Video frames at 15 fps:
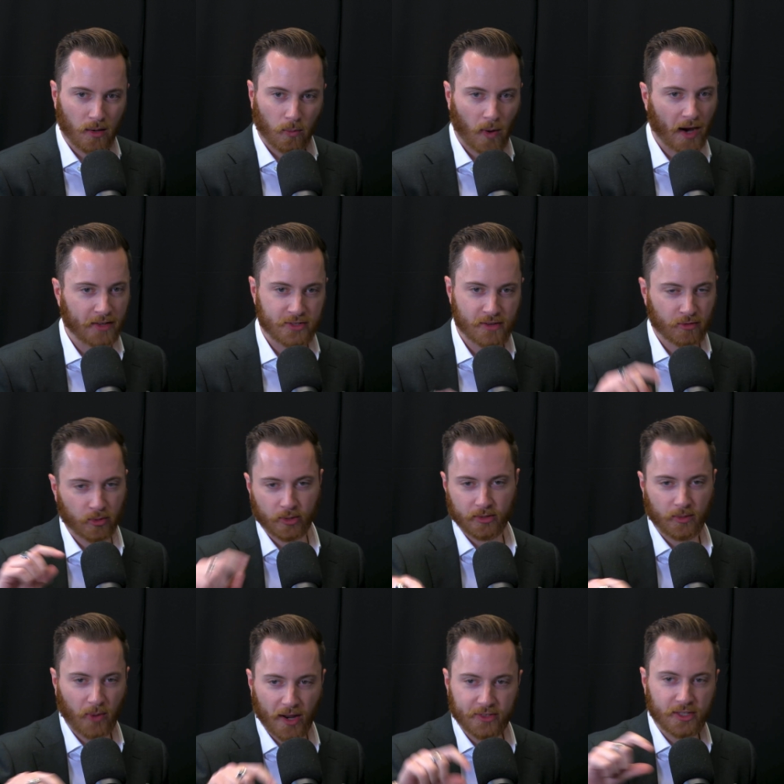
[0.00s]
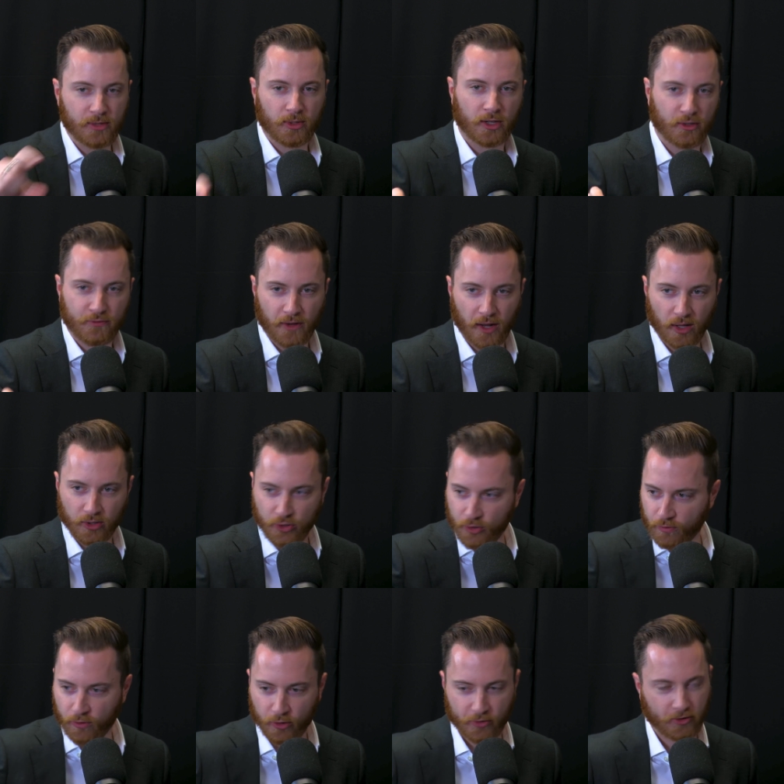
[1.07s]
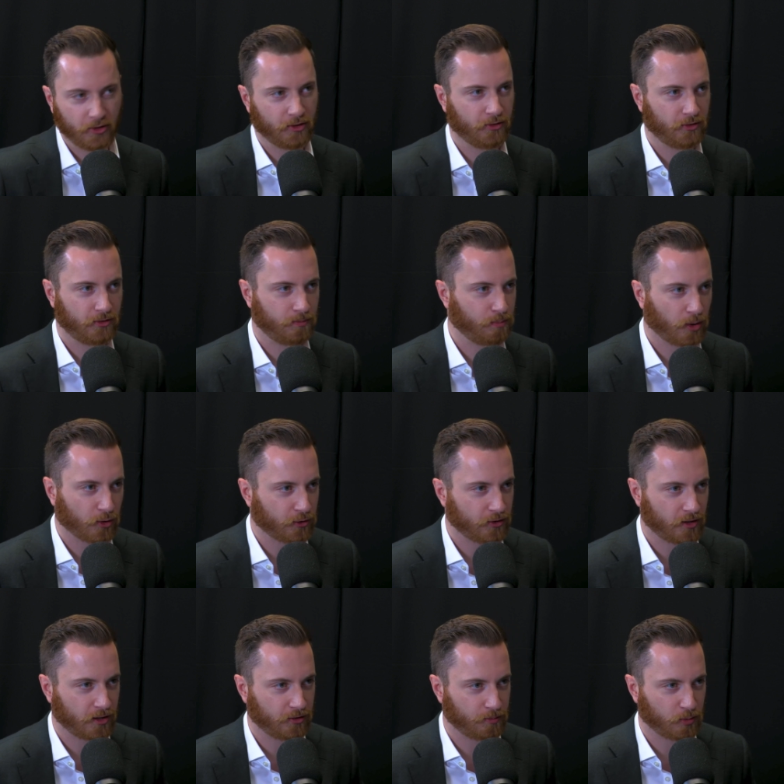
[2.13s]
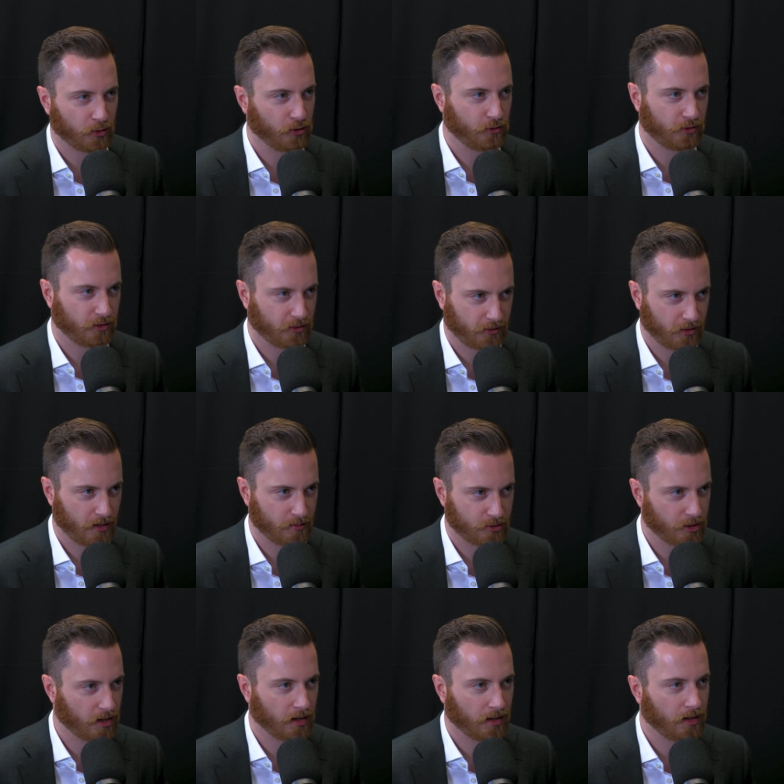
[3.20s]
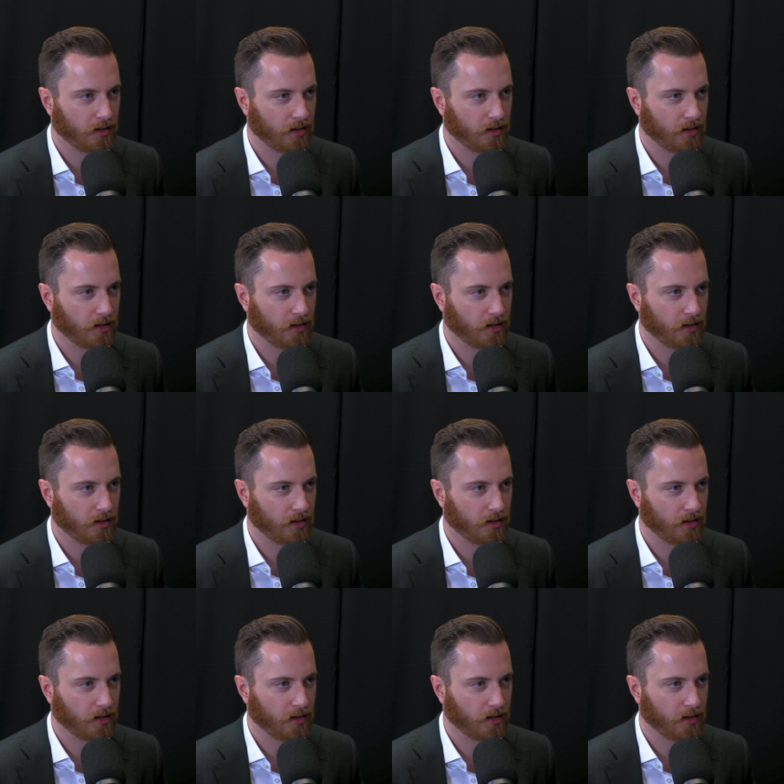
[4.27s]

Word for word: why is anyone going to follow you versus this person that's producing the same shit?